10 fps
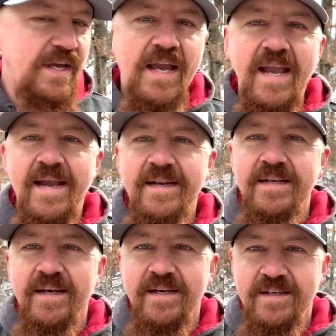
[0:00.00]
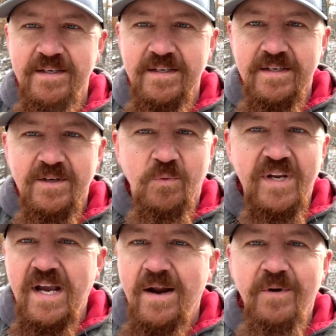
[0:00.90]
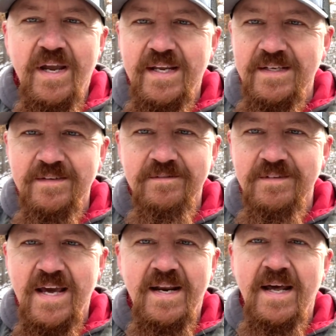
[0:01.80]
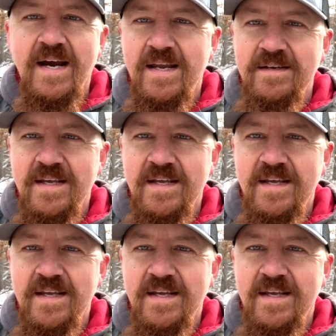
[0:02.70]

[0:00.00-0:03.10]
and we got rain that night,